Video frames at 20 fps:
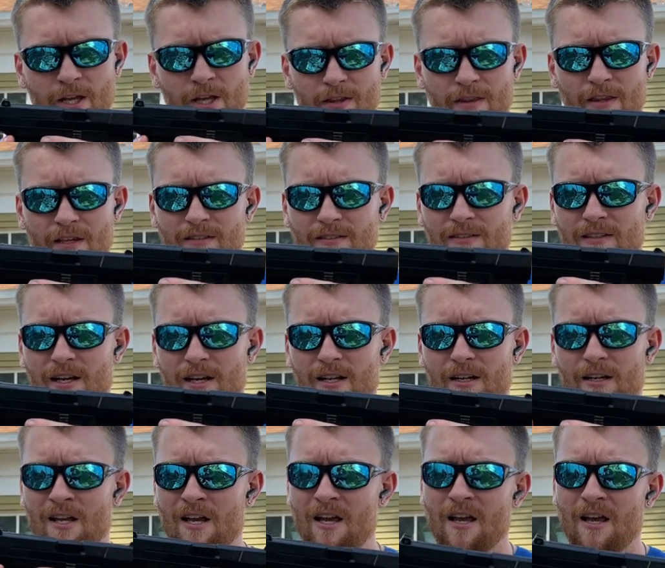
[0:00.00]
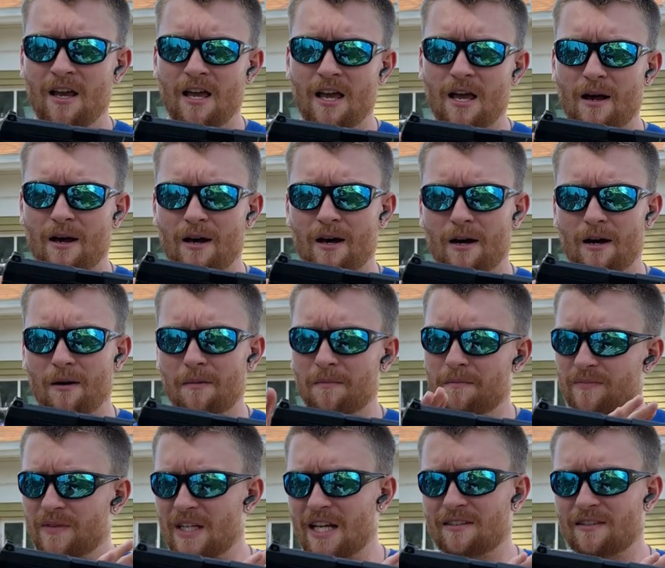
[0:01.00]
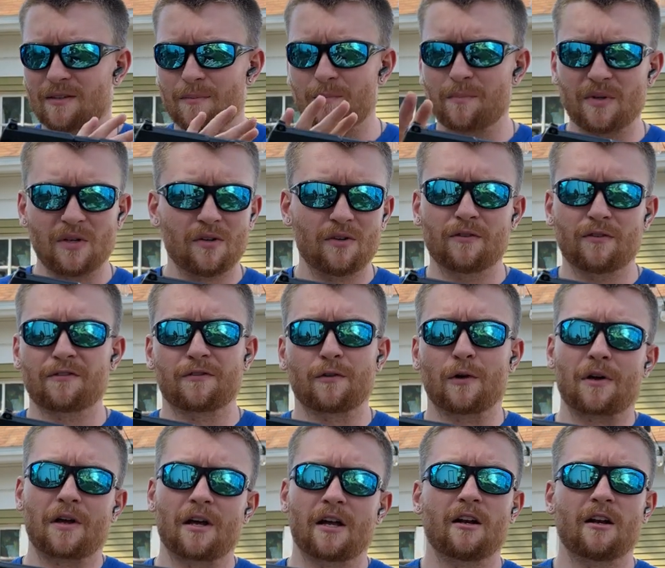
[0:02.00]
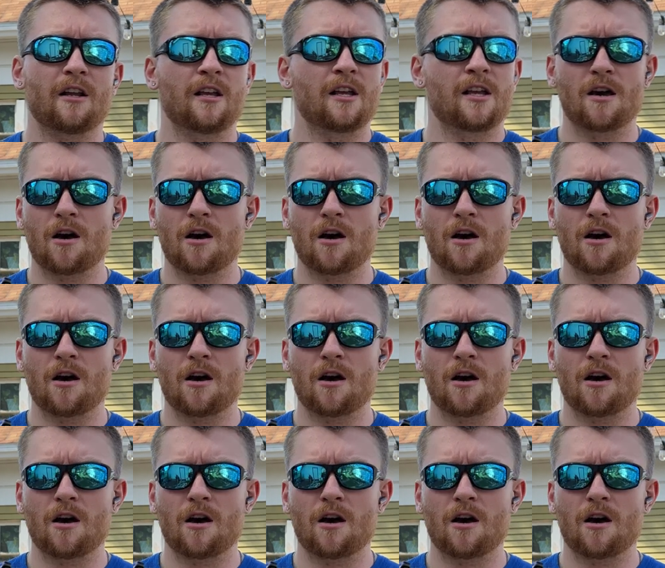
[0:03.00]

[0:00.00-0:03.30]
This gun is a beautiful gun.